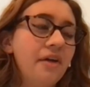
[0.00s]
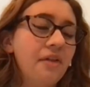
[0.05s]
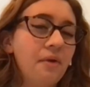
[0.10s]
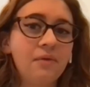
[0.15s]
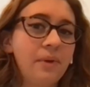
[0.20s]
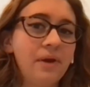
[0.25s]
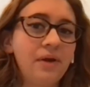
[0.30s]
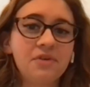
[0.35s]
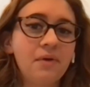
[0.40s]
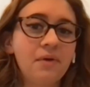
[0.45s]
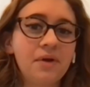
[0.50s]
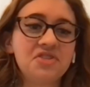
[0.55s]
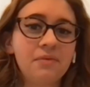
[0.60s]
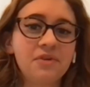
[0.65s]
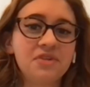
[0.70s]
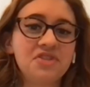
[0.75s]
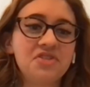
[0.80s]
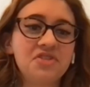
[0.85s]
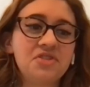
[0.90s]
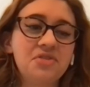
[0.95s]
big one
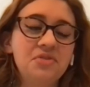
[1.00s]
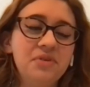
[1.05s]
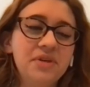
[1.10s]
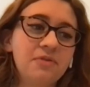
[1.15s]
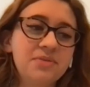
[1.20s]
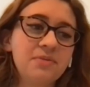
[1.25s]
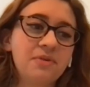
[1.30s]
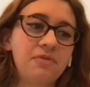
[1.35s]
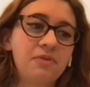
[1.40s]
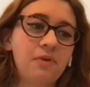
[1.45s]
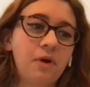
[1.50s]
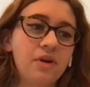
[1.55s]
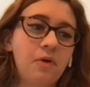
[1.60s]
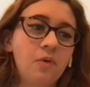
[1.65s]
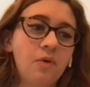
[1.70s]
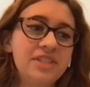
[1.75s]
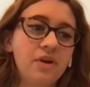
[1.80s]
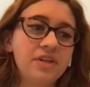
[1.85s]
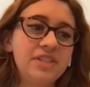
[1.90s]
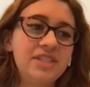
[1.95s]
was 2 weeks before
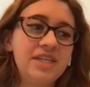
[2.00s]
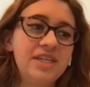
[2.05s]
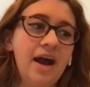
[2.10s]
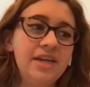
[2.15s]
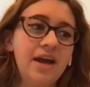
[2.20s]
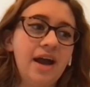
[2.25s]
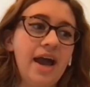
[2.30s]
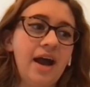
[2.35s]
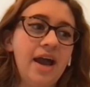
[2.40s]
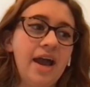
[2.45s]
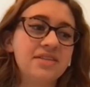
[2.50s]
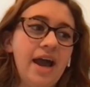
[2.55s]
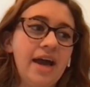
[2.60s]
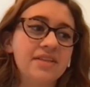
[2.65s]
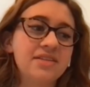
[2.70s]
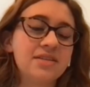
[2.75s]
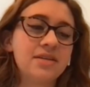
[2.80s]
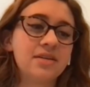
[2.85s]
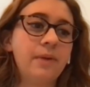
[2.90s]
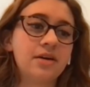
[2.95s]
quarantine. I
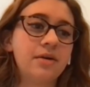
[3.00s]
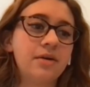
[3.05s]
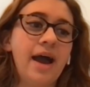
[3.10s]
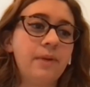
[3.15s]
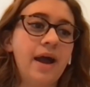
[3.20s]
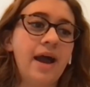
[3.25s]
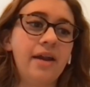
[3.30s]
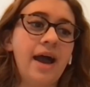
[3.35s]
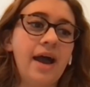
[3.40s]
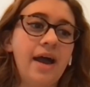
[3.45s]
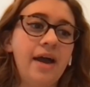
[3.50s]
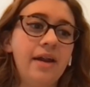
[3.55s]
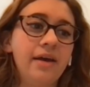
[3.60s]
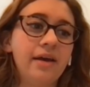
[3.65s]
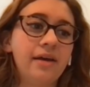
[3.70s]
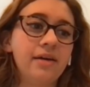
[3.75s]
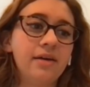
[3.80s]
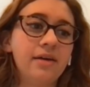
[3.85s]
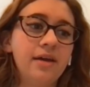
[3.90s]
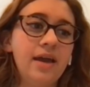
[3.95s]
had
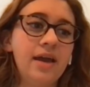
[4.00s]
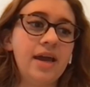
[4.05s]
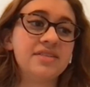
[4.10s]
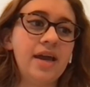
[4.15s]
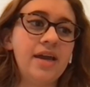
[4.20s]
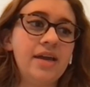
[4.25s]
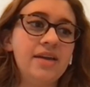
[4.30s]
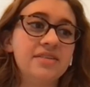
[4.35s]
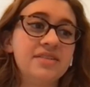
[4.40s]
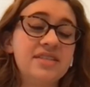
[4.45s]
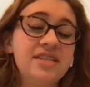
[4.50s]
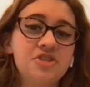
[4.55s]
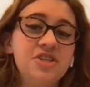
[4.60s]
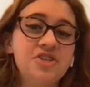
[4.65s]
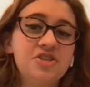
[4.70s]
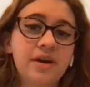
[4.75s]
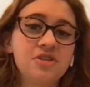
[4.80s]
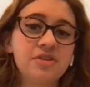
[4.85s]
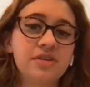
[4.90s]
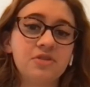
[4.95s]
a
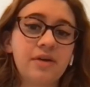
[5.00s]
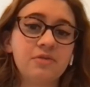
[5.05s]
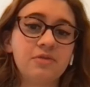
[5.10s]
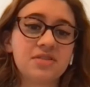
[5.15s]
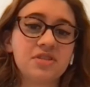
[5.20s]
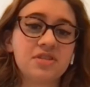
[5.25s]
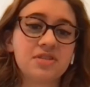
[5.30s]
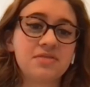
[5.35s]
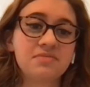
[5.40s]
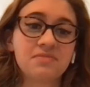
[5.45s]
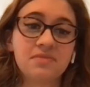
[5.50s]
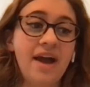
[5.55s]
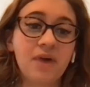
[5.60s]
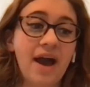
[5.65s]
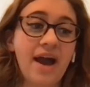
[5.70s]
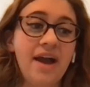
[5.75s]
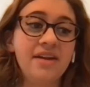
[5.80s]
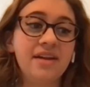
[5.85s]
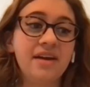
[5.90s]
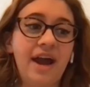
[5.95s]
seizure
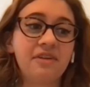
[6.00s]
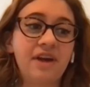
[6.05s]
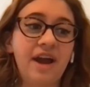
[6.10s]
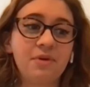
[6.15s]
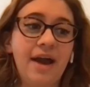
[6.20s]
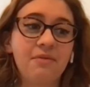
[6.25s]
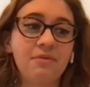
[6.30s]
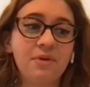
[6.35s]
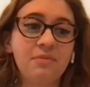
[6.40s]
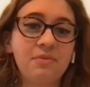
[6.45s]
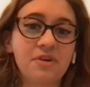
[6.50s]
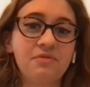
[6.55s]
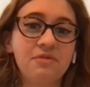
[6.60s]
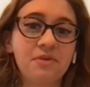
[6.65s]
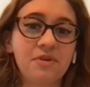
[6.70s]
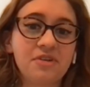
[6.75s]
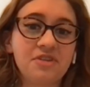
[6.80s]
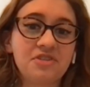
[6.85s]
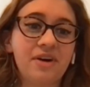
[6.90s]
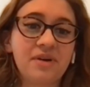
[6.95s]
I'd never had one before.
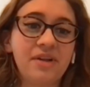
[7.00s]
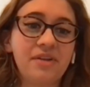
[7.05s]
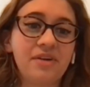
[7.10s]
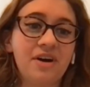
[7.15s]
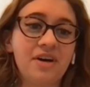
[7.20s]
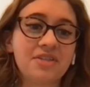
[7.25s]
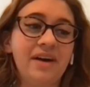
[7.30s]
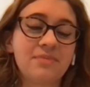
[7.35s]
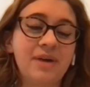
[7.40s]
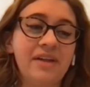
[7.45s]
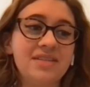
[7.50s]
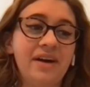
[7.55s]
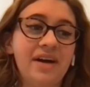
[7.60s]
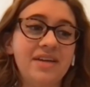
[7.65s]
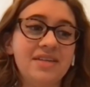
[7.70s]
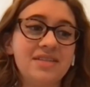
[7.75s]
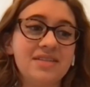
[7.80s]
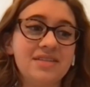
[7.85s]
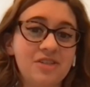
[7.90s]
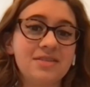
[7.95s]
So I lost my
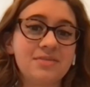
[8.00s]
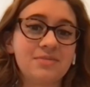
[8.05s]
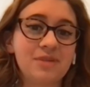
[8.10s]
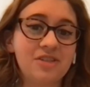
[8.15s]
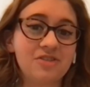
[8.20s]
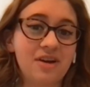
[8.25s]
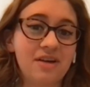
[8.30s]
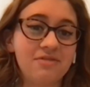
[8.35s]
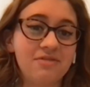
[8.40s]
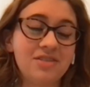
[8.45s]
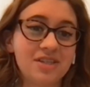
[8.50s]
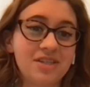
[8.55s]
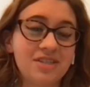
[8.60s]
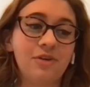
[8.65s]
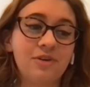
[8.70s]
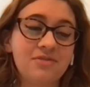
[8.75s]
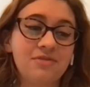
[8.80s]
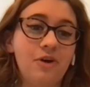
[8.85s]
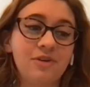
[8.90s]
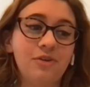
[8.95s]
driver's license
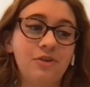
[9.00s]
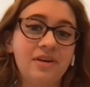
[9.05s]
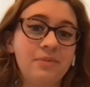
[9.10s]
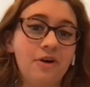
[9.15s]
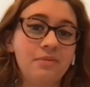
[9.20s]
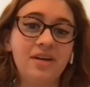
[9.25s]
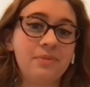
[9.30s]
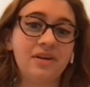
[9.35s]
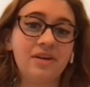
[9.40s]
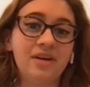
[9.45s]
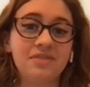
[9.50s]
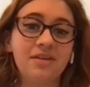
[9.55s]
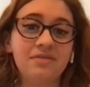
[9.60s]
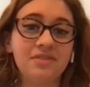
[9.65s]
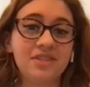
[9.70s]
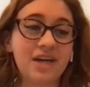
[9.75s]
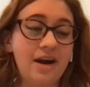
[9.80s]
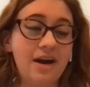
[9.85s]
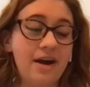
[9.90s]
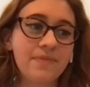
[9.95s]
for a long period of
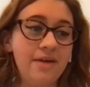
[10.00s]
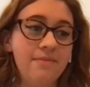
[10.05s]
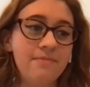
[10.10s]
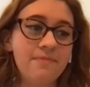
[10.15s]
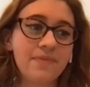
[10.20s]
time.